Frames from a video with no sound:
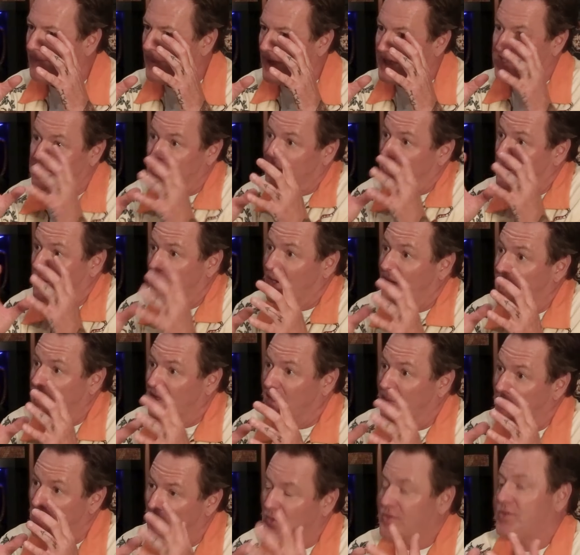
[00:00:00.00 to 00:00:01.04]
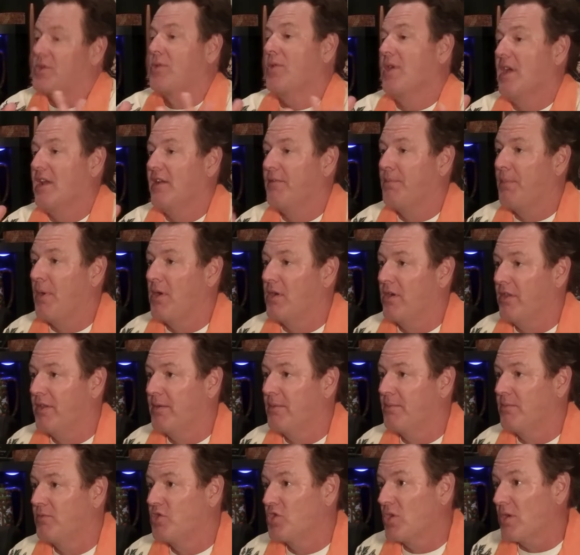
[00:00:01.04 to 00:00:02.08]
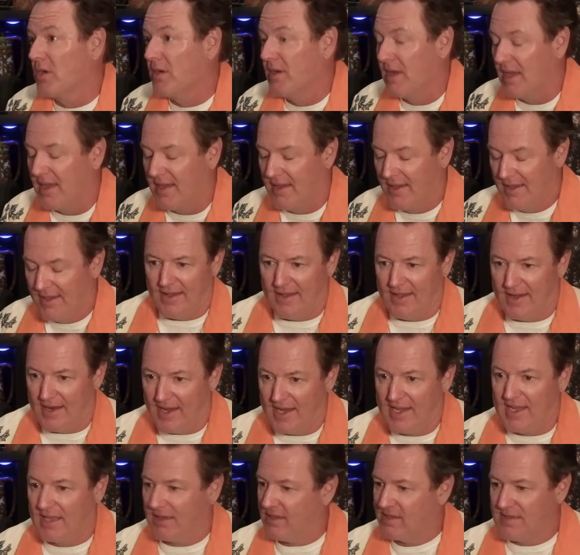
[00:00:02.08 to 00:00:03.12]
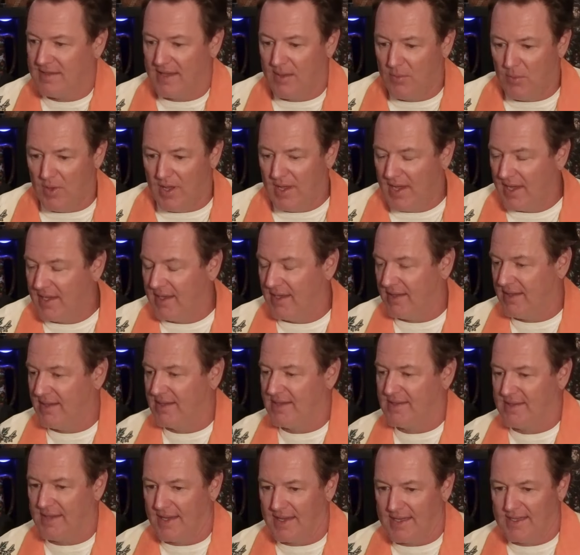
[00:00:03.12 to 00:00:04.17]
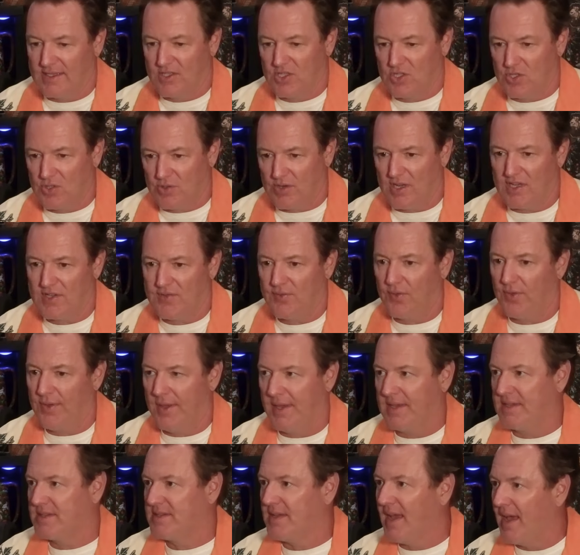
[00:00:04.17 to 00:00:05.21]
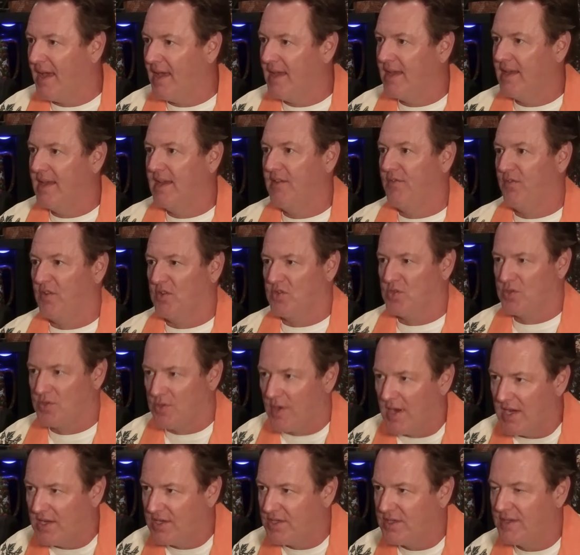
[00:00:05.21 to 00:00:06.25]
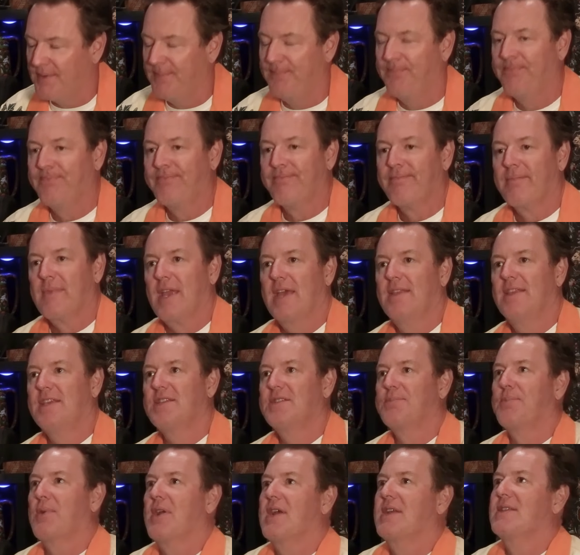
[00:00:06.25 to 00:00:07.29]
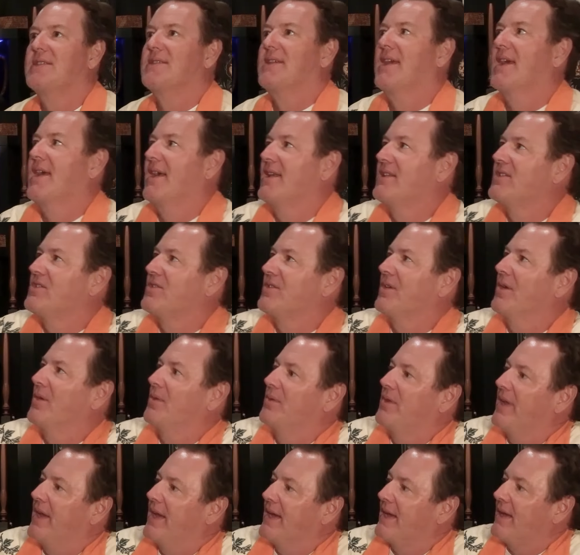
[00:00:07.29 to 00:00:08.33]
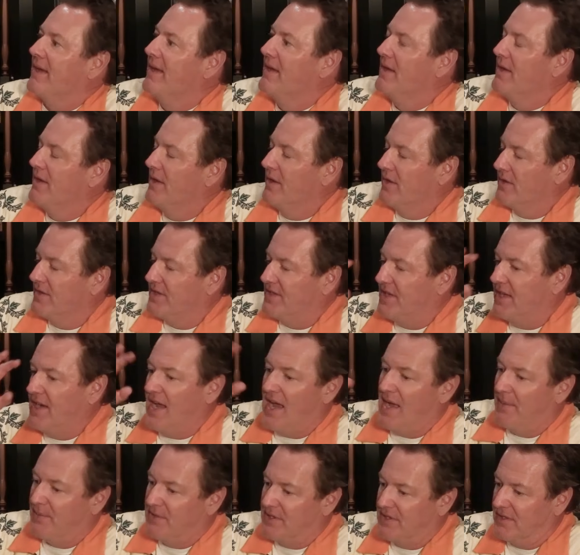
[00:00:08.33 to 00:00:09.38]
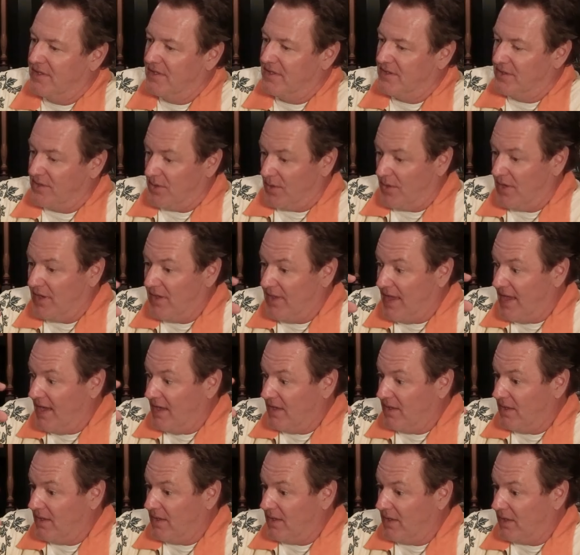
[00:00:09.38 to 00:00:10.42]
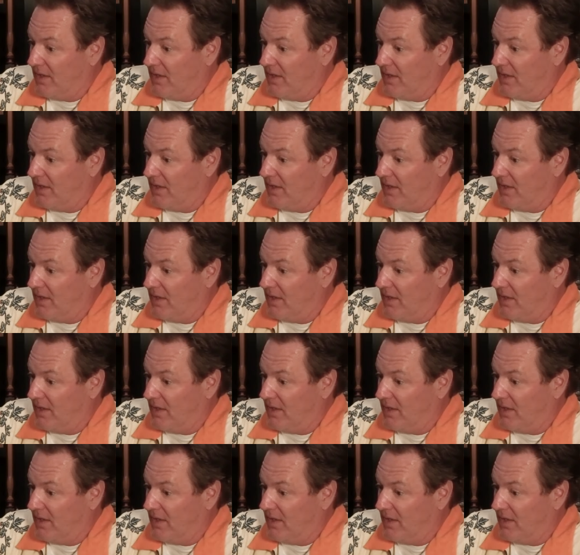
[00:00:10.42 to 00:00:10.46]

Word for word: that's the create the most creative part of the journey and i get the same way i get this like stressful anxiety frustration and these brain scans showed like synapses during that